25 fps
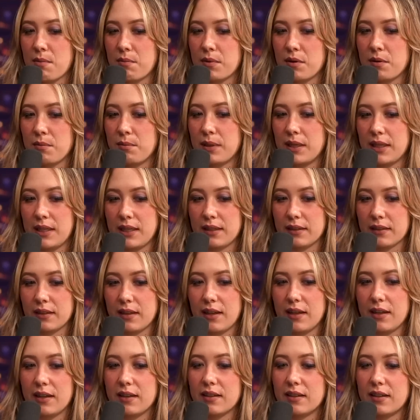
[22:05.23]
remember being
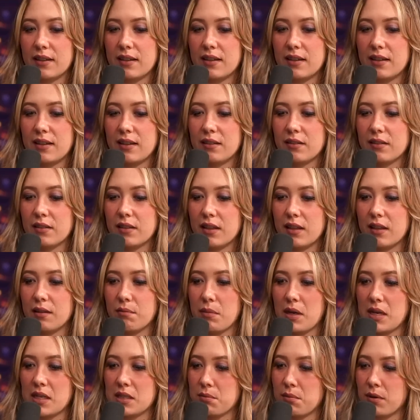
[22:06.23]
like, oh, I don't
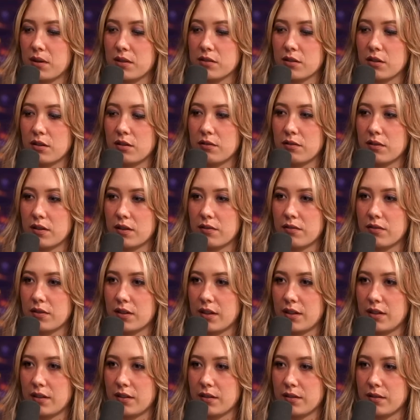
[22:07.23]
think baseball's over
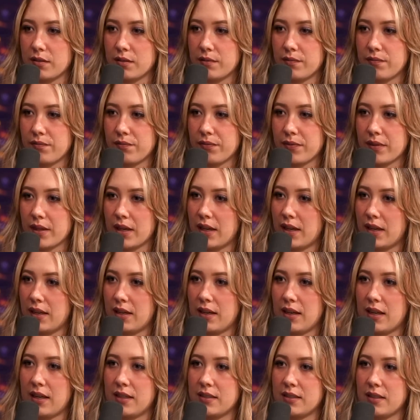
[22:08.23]
for you.
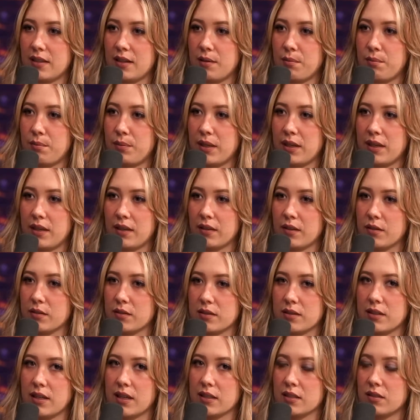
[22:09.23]
And it ended up being
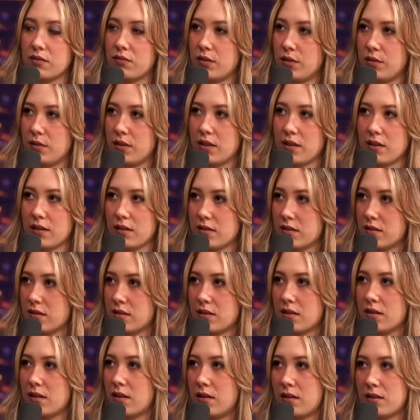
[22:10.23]
those next few
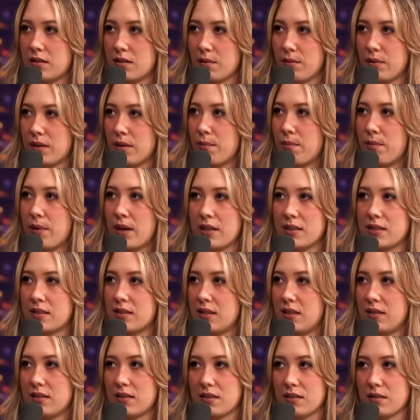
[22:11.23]
years, some of the
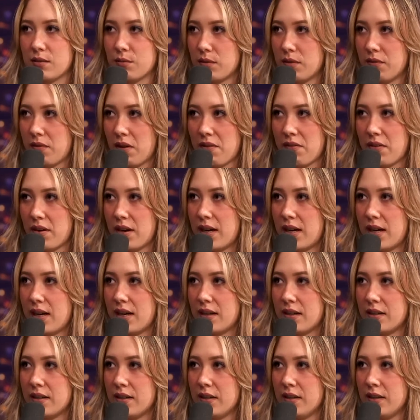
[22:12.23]
best seasons we've ever
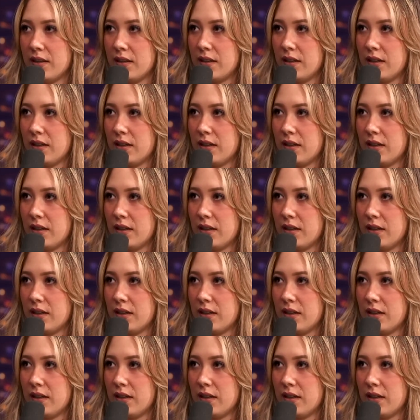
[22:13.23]
had.